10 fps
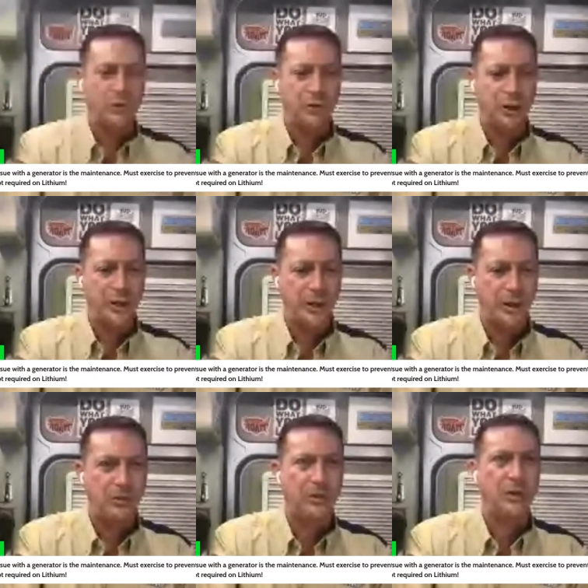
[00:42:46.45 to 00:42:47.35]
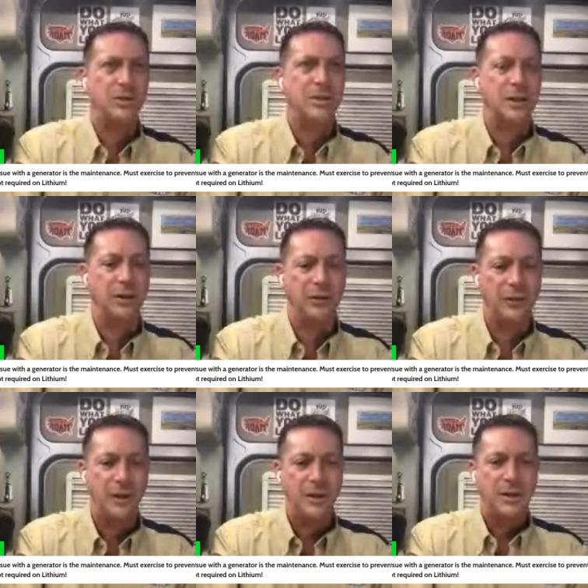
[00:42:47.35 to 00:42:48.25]
So J K House here
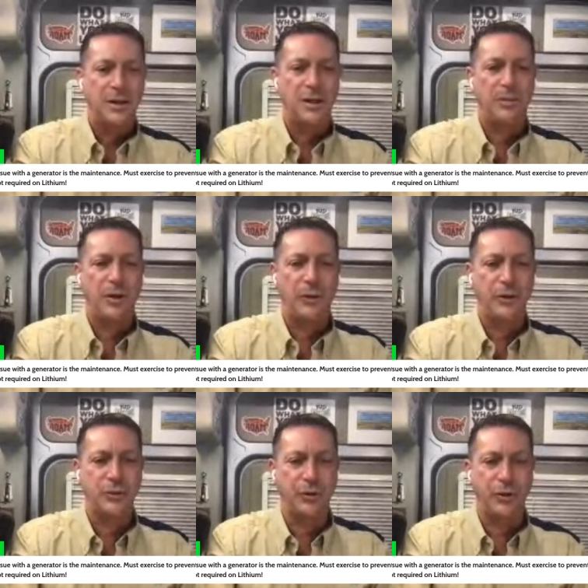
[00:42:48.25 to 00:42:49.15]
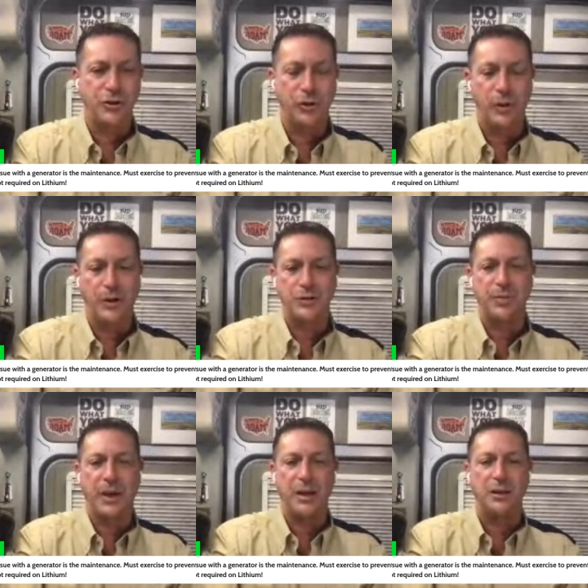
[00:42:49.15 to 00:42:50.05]
says, um, other issue with the
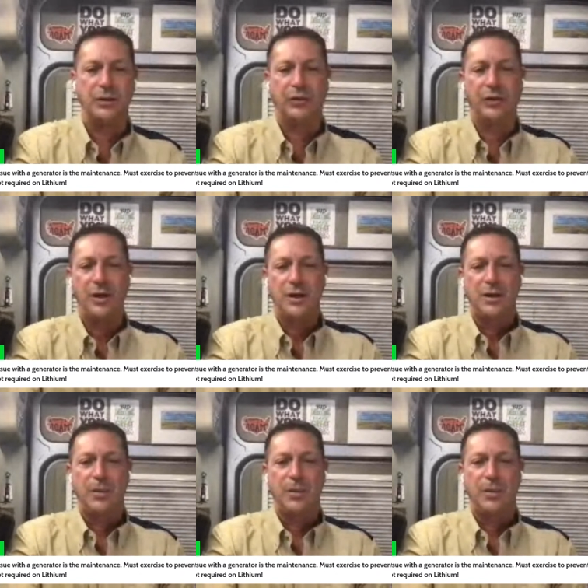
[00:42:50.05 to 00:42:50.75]
generators, maintenance,